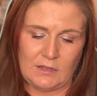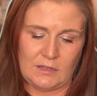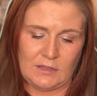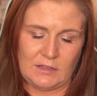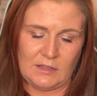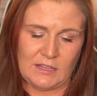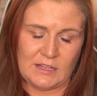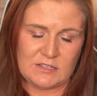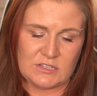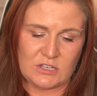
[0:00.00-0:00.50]

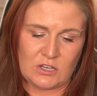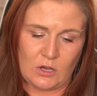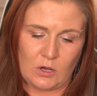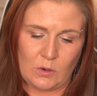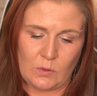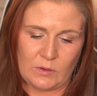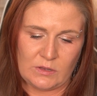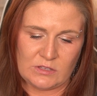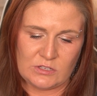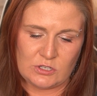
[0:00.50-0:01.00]
Let's
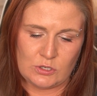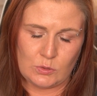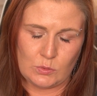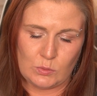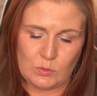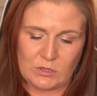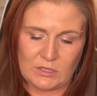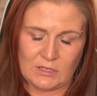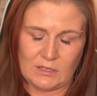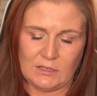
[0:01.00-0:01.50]
go into
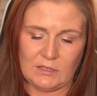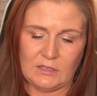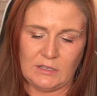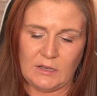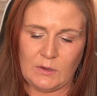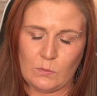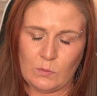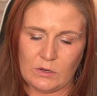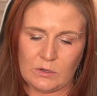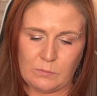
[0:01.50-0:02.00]
the
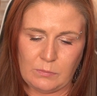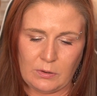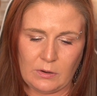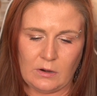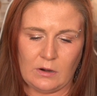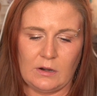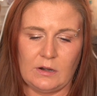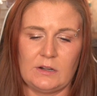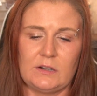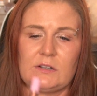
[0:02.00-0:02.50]
liquid
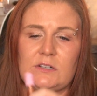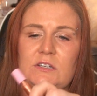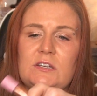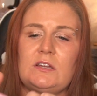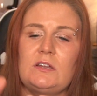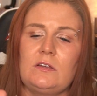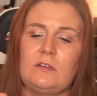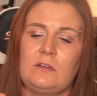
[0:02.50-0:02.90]
part.